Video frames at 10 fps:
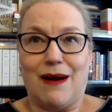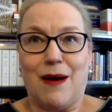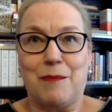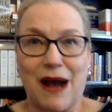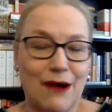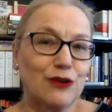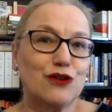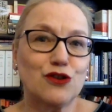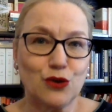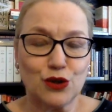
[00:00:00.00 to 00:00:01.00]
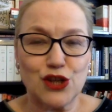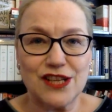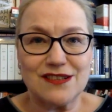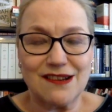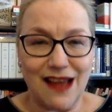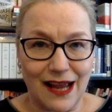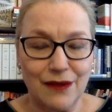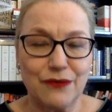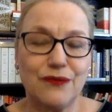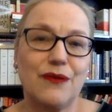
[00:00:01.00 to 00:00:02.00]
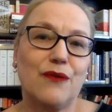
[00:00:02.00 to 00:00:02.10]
about Dulce's life